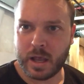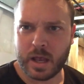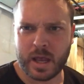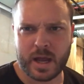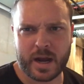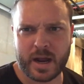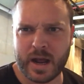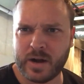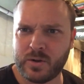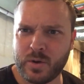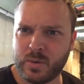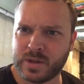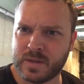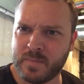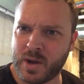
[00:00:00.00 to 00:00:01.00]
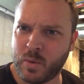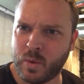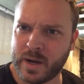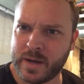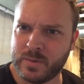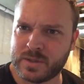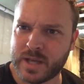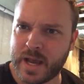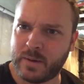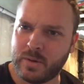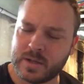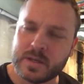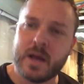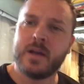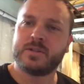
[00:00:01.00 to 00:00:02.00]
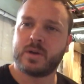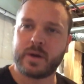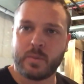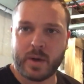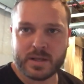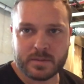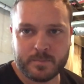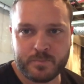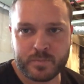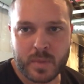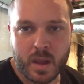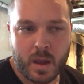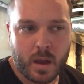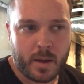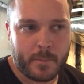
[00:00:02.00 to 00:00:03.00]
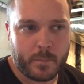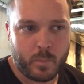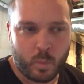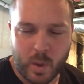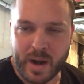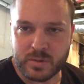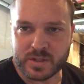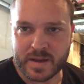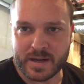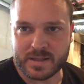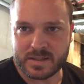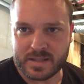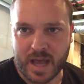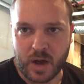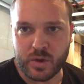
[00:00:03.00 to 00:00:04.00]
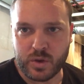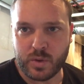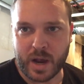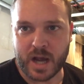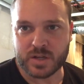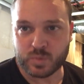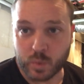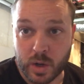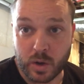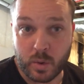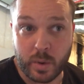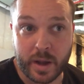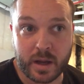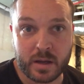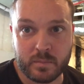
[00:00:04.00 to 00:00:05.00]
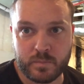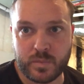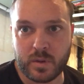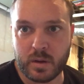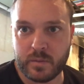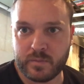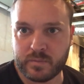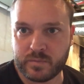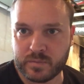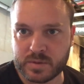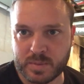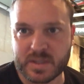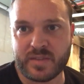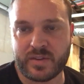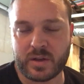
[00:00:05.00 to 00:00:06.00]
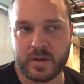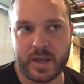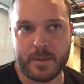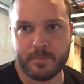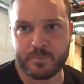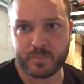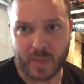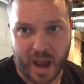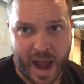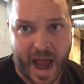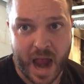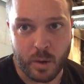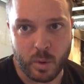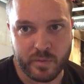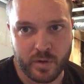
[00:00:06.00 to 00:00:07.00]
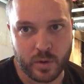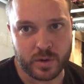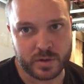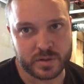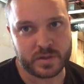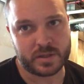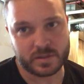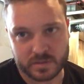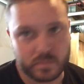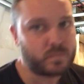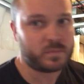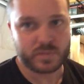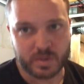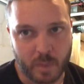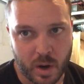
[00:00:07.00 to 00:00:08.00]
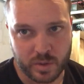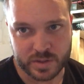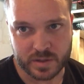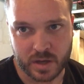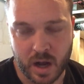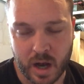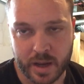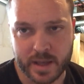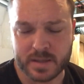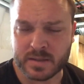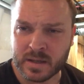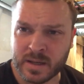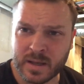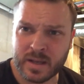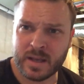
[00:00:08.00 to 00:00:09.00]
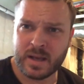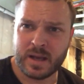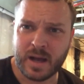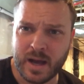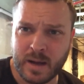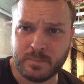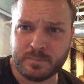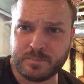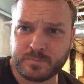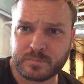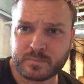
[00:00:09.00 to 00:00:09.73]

And I don't know what the middle one he was saying was. So, anyways, what I was going to tell you guys real quick, specifically Iowa voters, since tomorrow is the caucus, I